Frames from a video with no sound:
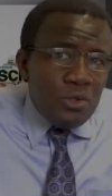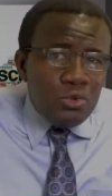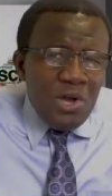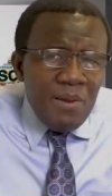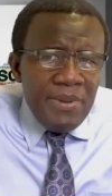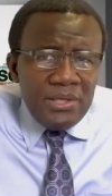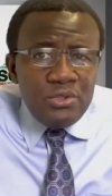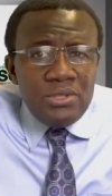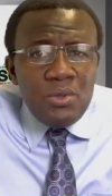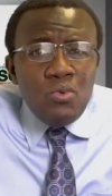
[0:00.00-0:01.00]
to talk about
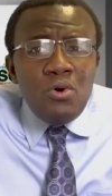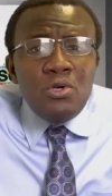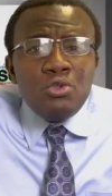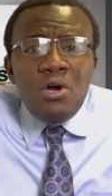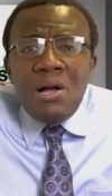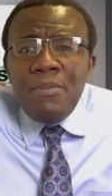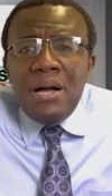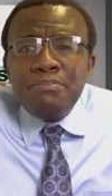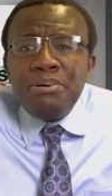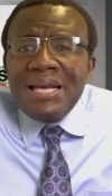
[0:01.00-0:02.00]
today? We're going to talk
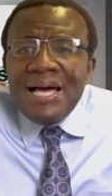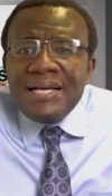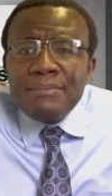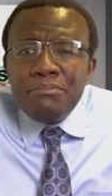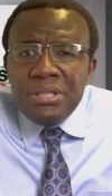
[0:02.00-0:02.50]
about plaque